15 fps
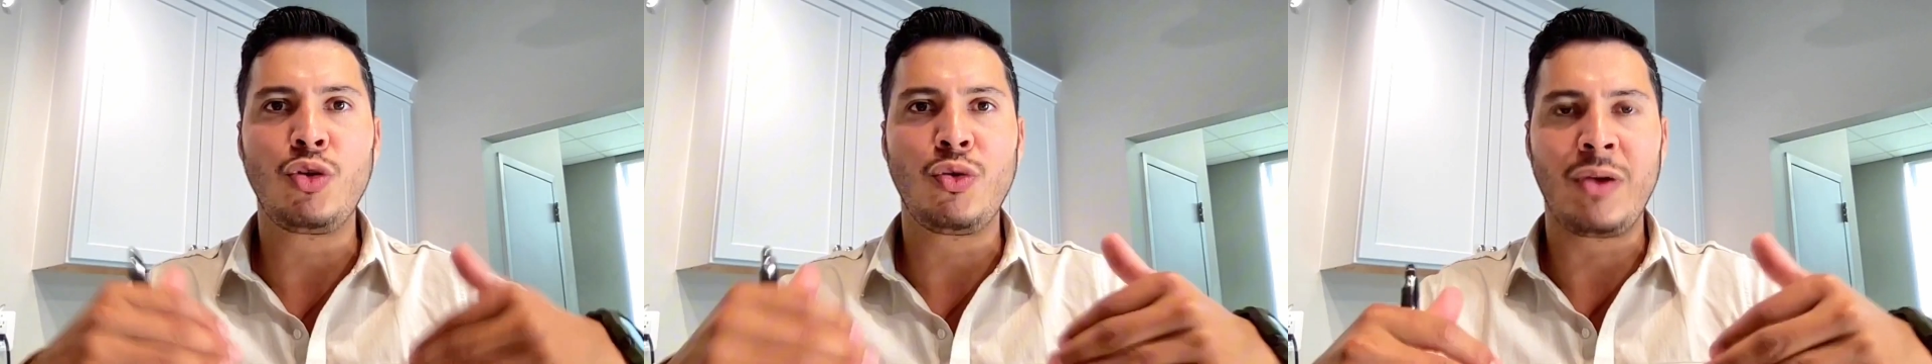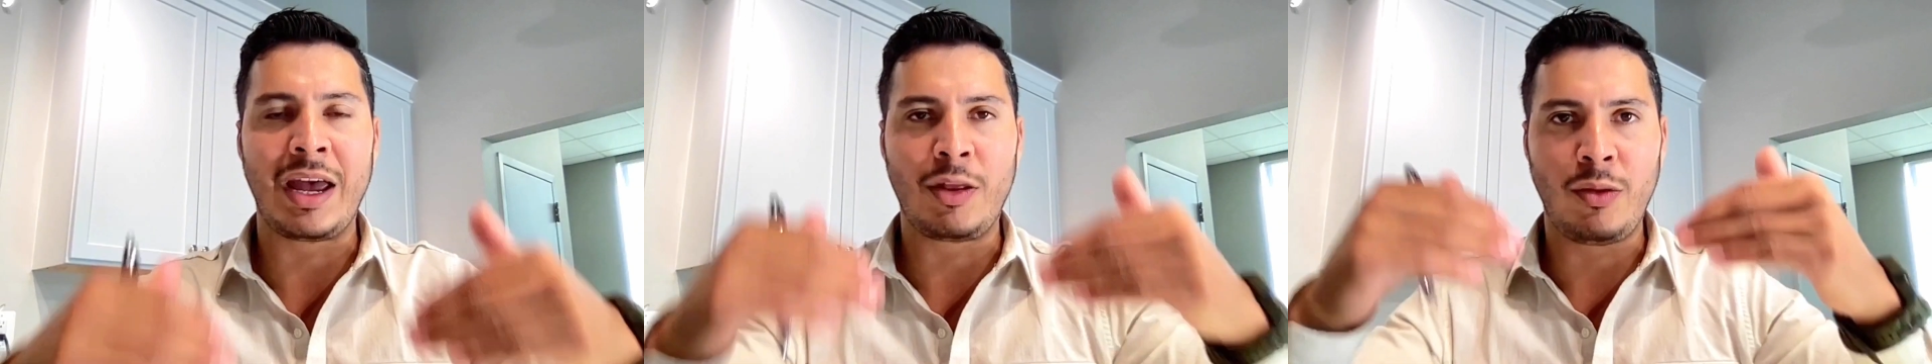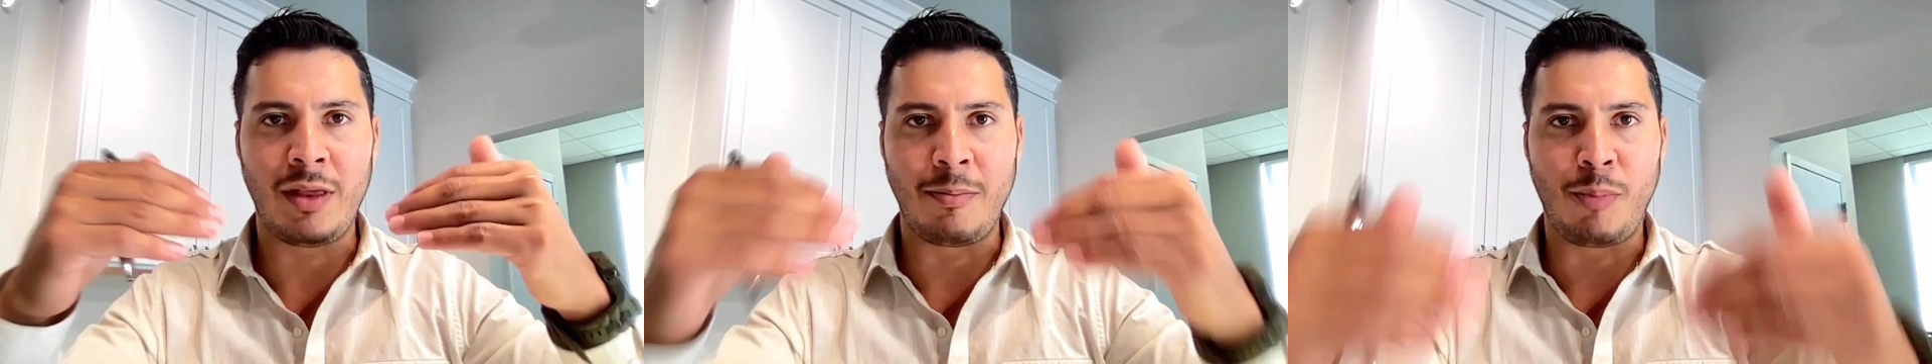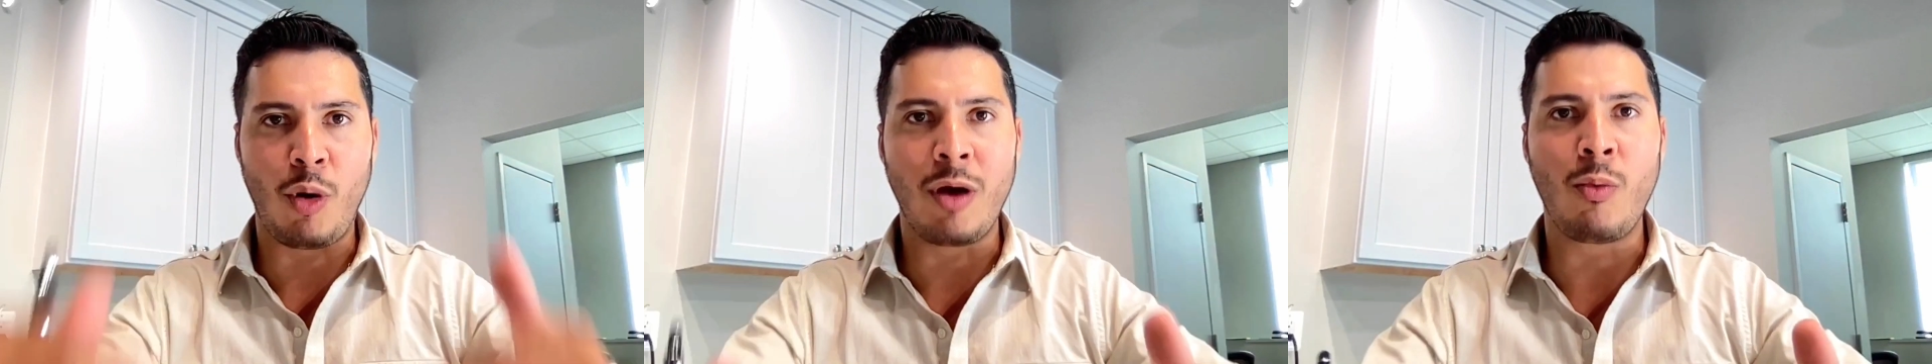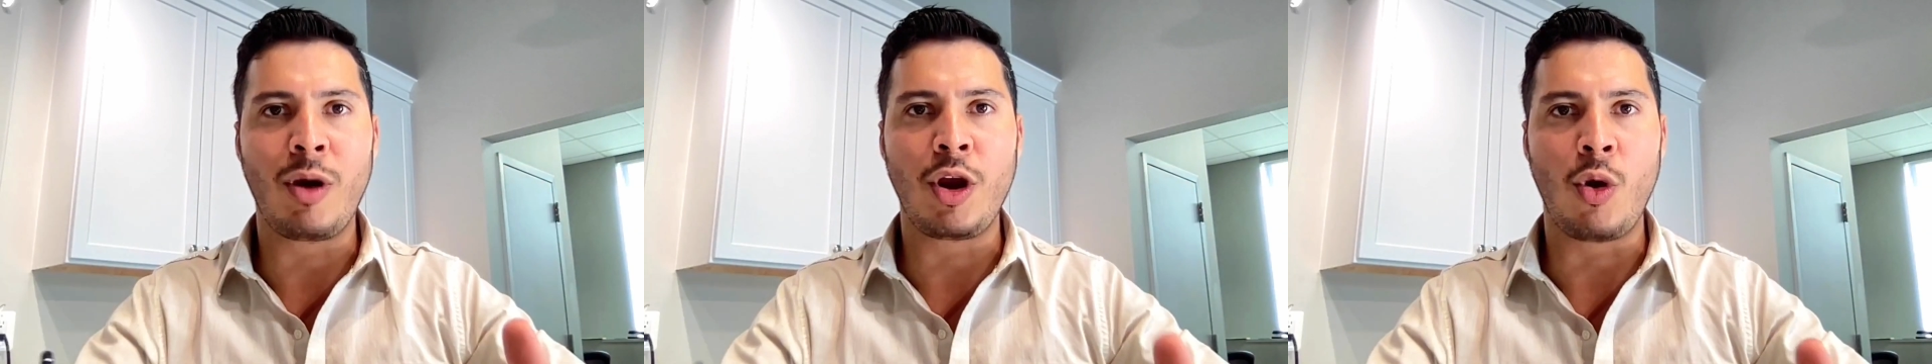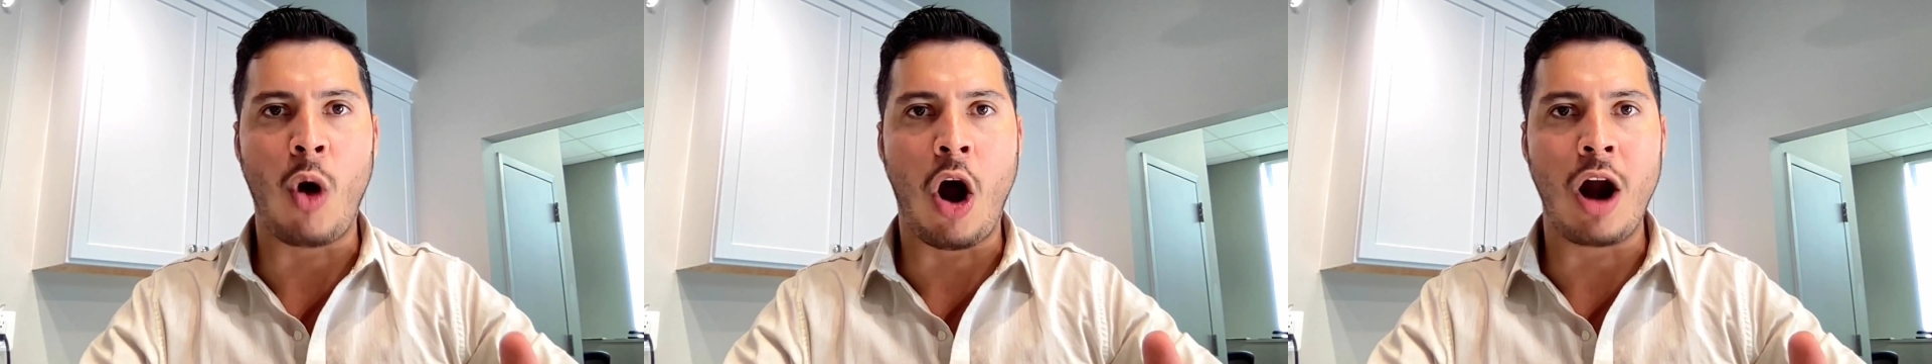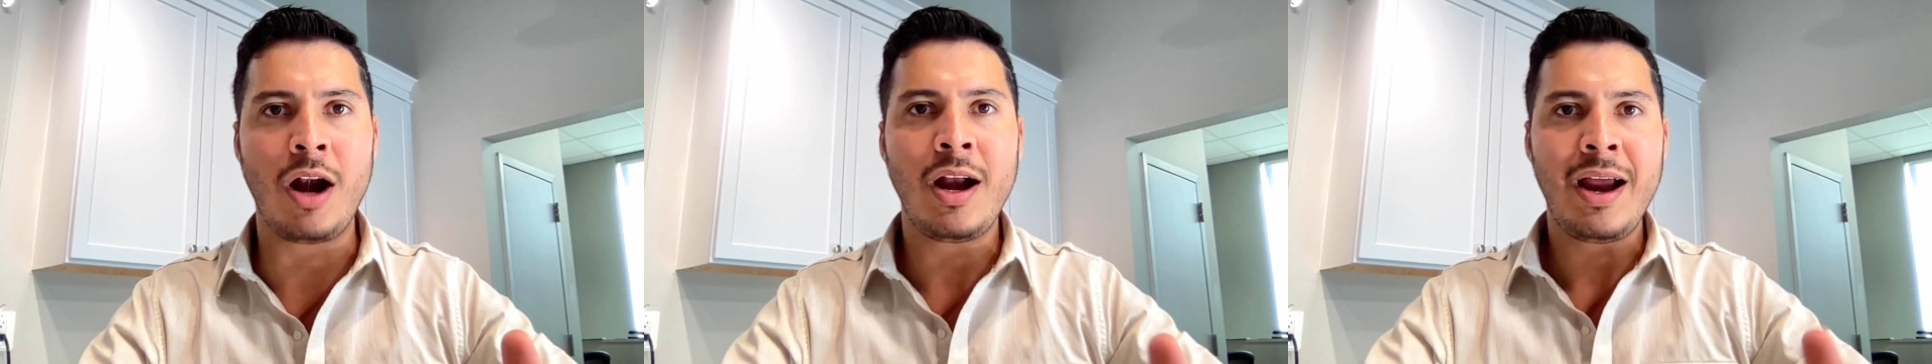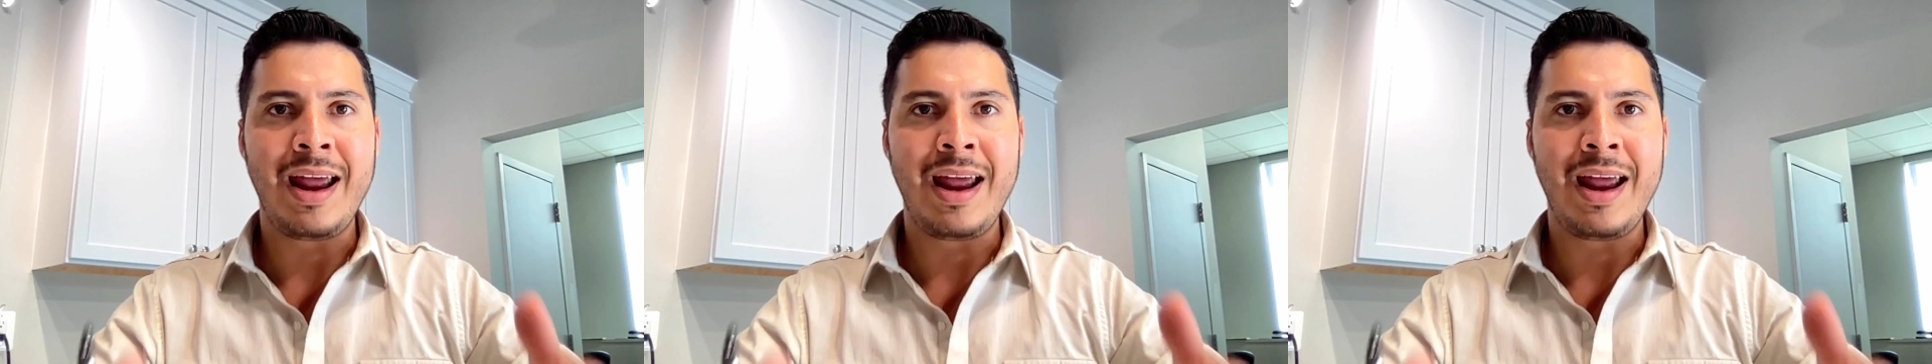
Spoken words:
to get to the point where you are.